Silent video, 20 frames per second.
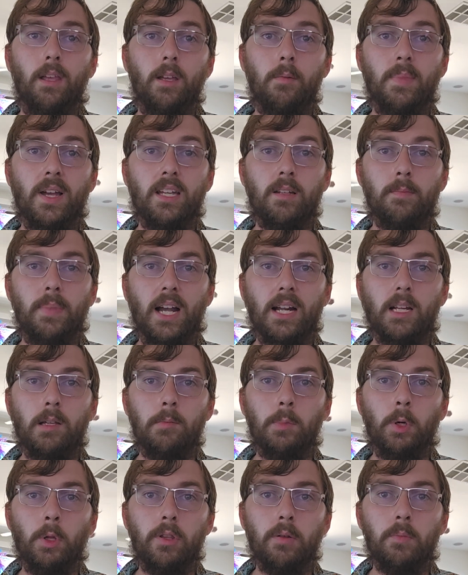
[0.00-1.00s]
By combining
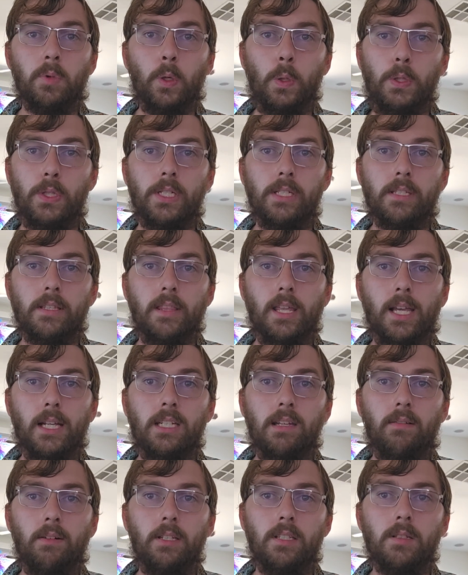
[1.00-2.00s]
both approaches, the
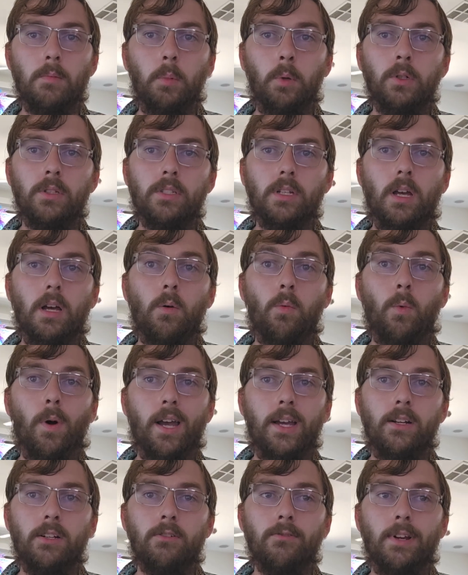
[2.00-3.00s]
activity supports a
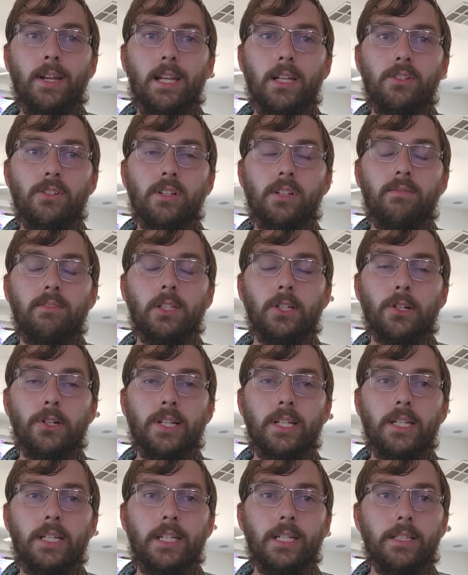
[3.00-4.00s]
wider range of
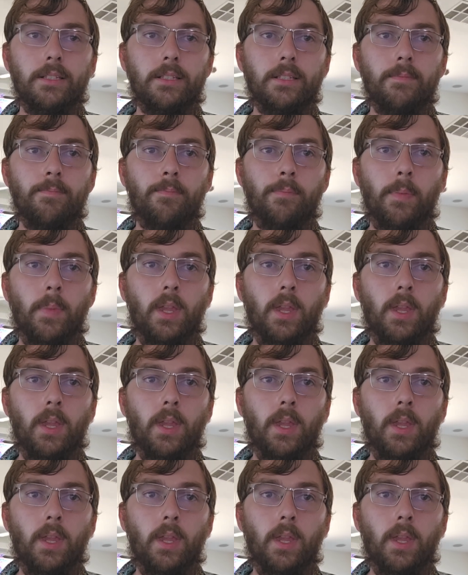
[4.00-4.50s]
learning needs.